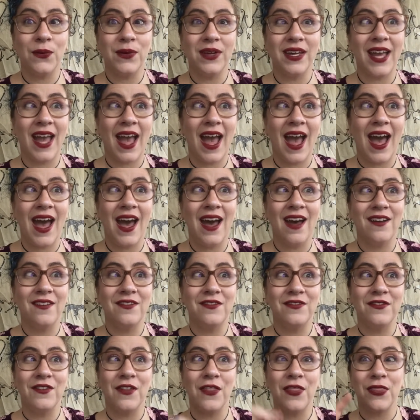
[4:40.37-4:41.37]
We
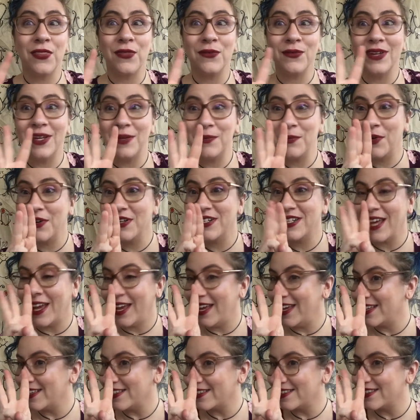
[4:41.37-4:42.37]
have three more
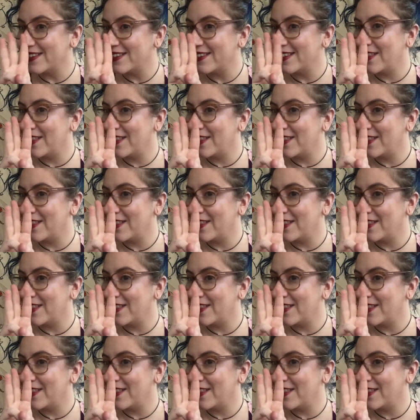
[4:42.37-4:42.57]
days.